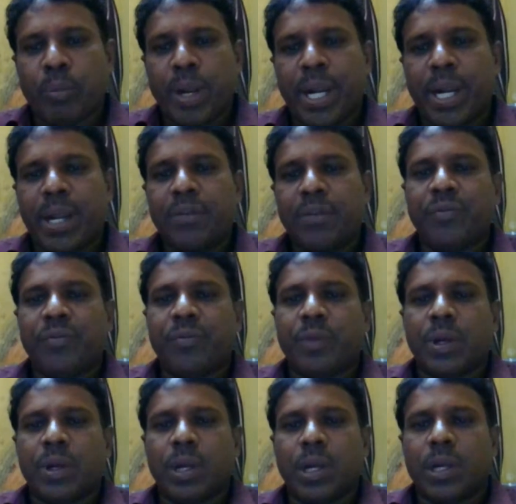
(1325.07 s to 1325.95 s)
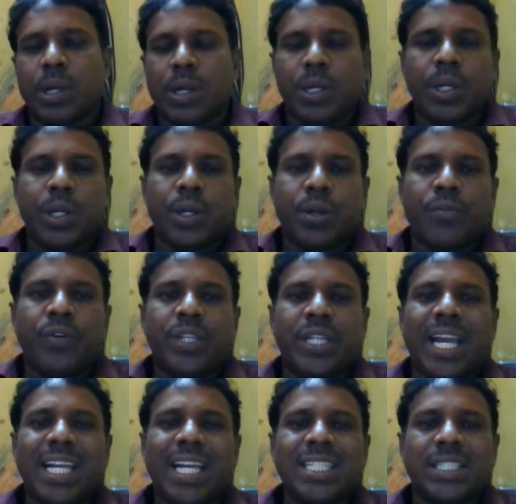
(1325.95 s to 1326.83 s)
made up
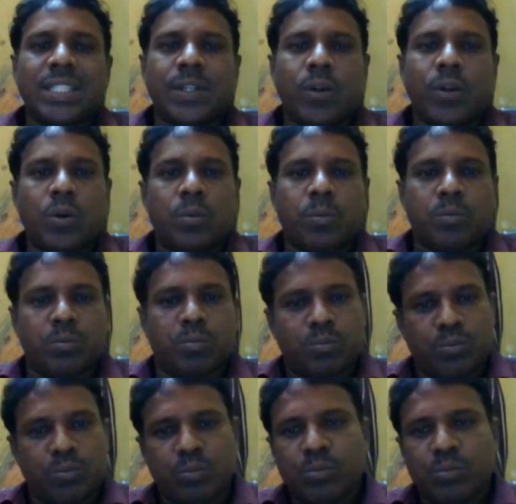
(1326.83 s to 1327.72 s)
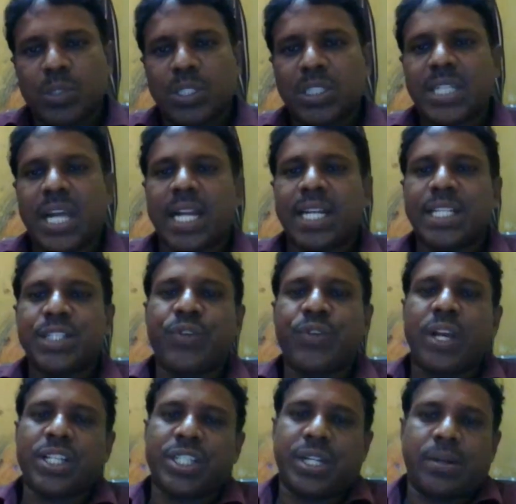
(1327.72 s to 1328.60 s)
with his,
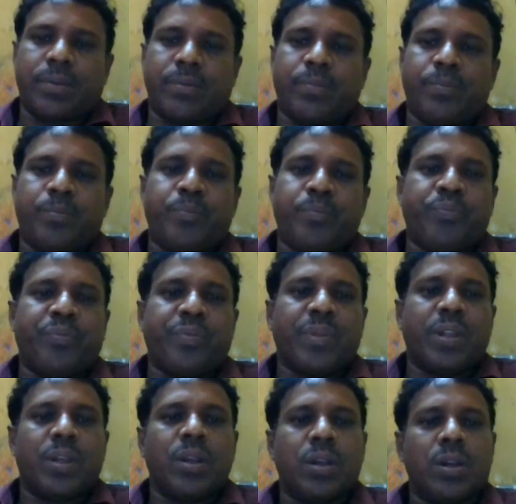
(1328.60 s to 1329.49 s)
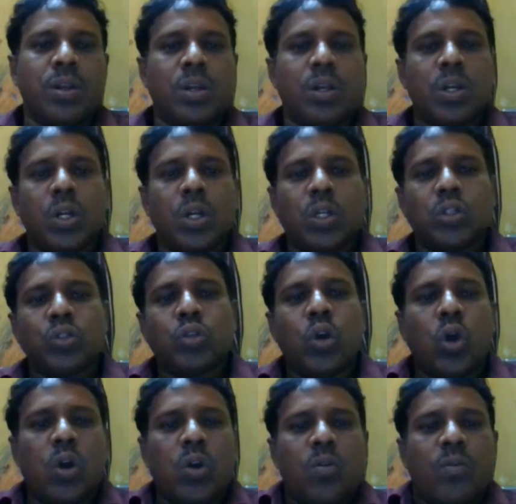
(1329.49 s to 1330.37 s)
satisfaction.
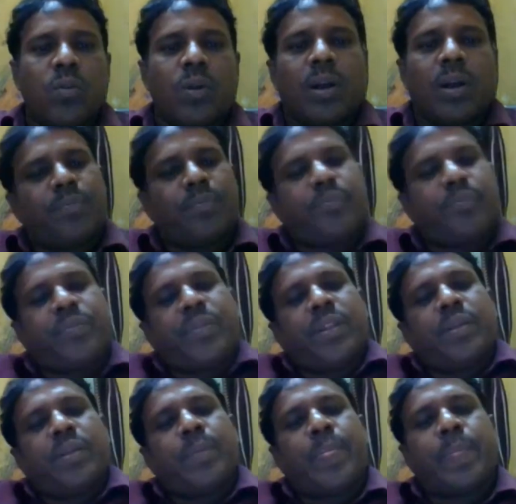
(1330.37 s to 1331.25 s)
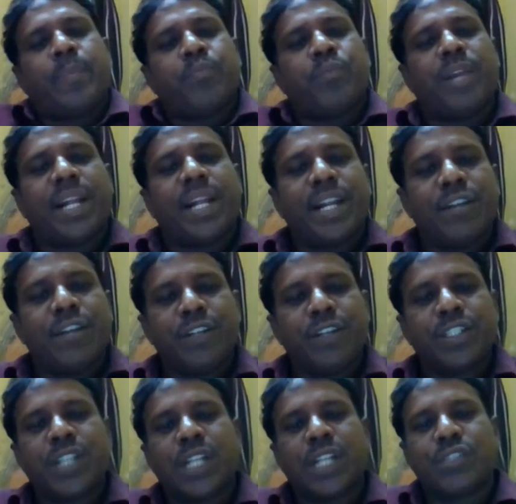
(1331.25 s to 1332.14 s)
So the
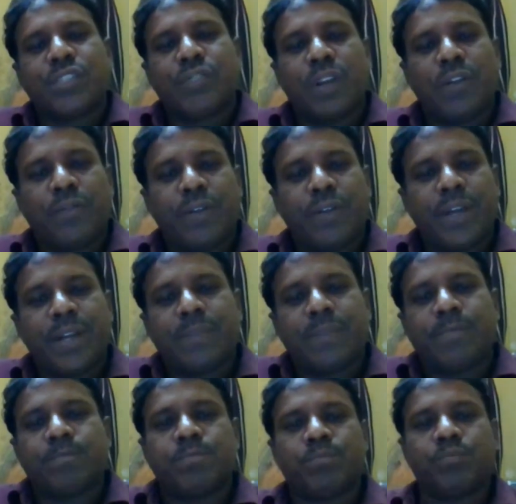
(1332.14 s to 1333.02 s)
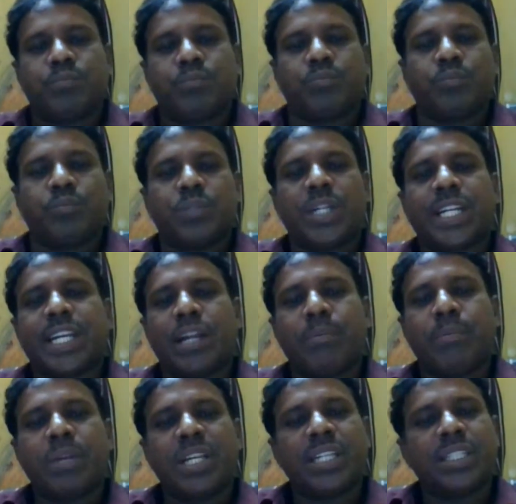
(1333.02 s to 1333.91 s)
individual's welfare that
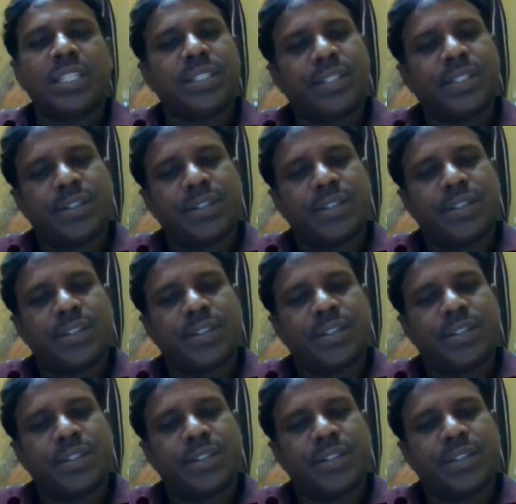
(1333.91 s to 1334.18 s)
can be,